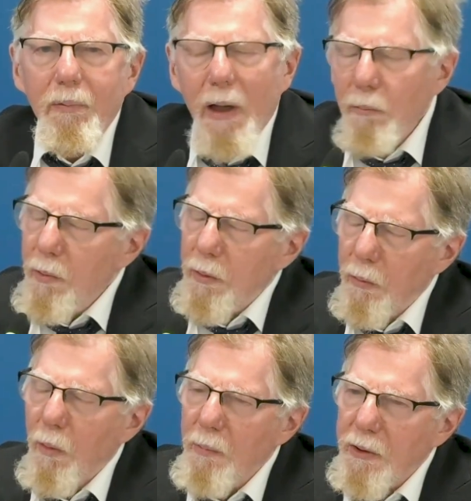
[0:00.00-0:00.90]
one could
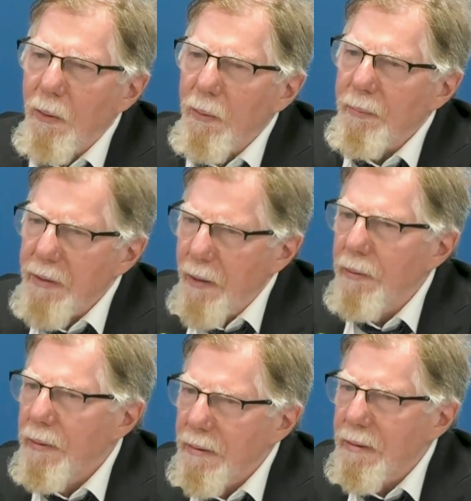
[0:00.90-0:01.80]
almost call them
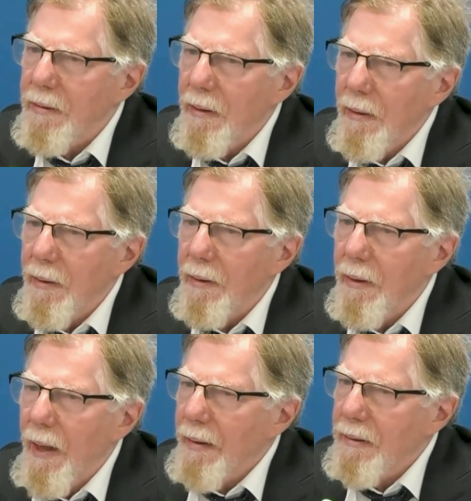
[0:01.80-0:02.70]
terrorist
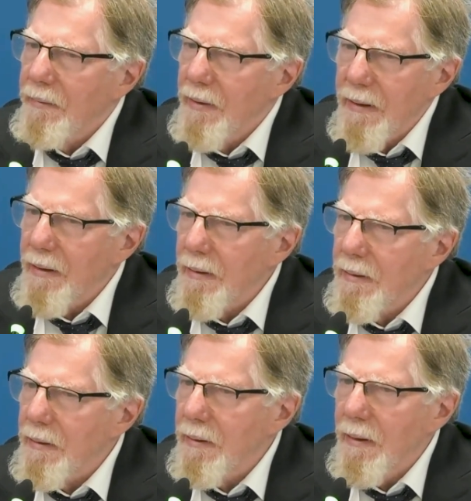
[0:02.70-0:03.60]

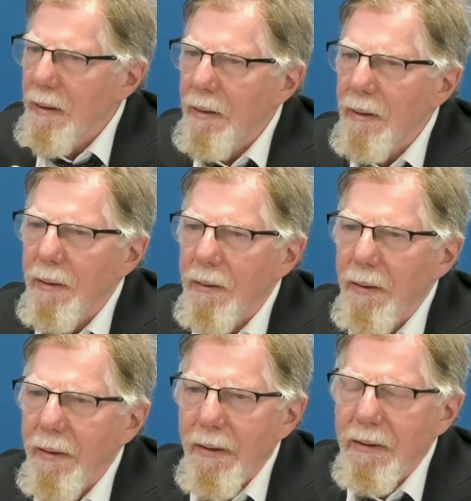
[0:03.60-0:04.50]
activities.
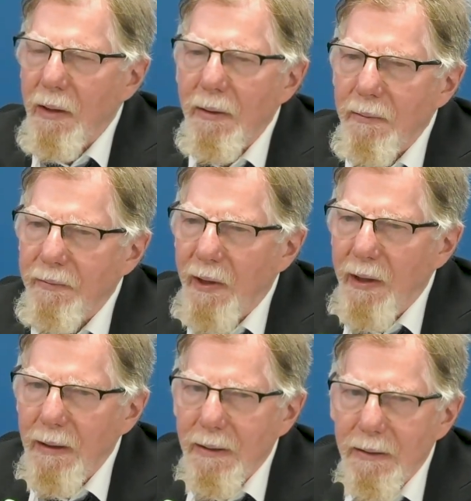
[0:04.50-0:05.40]
This kind of
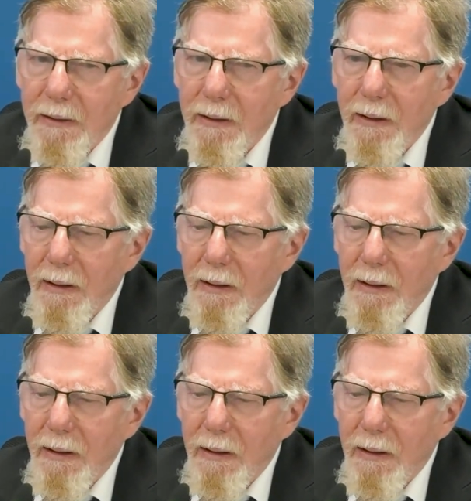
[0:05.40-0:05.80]
violence